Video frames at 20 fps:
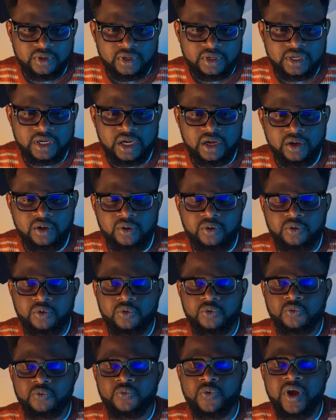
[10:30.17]
now
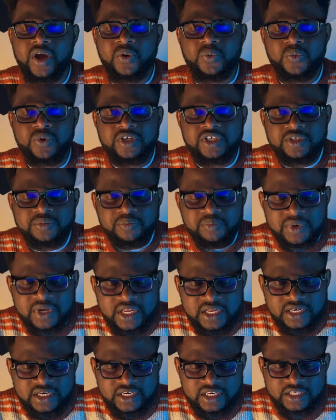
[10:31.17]
when we
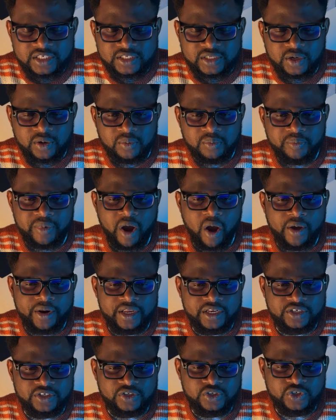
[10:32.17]
split this compound
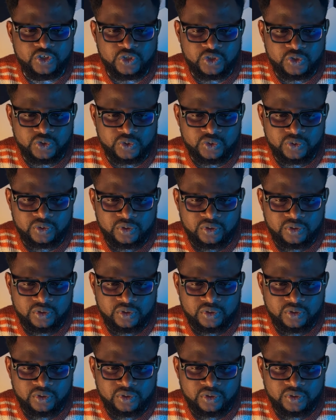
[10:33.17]
into two,